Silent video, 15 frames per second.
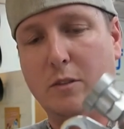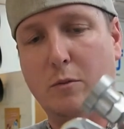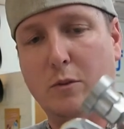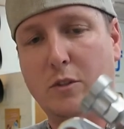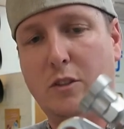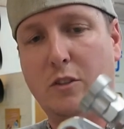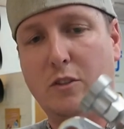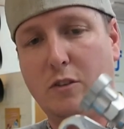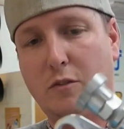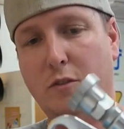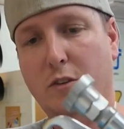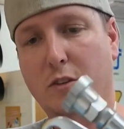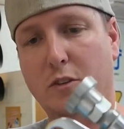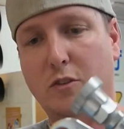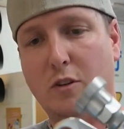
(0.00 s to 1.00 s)
So once you start
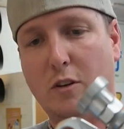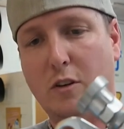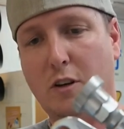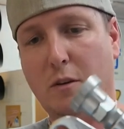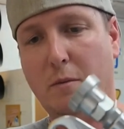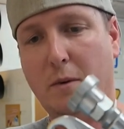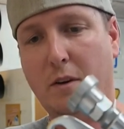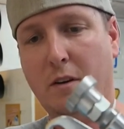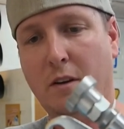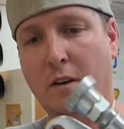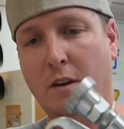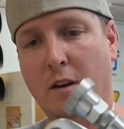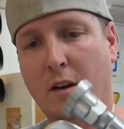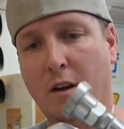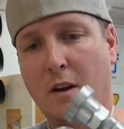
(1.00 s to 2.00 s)
feeling the trigger come out,
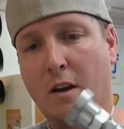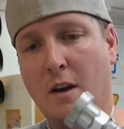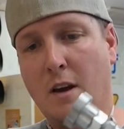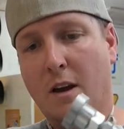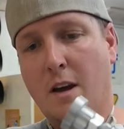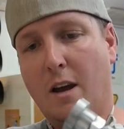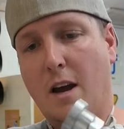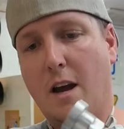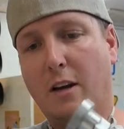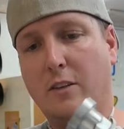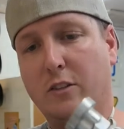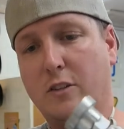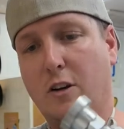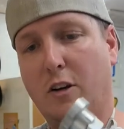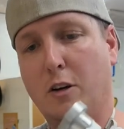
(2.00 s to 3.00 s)
I
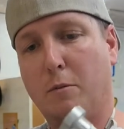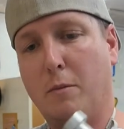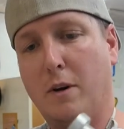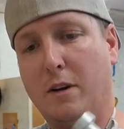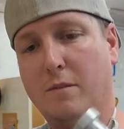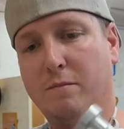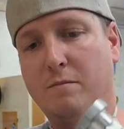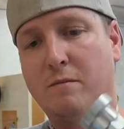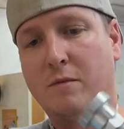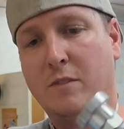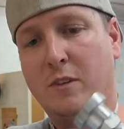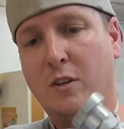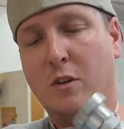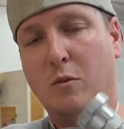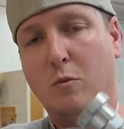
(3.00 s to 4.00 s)
usually turn it about
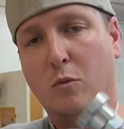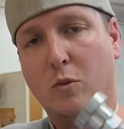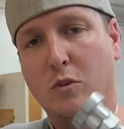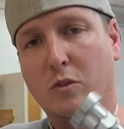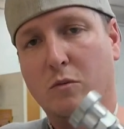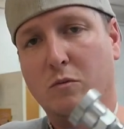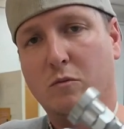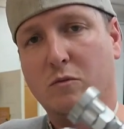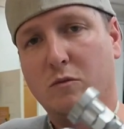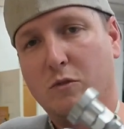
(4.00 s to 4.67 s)
one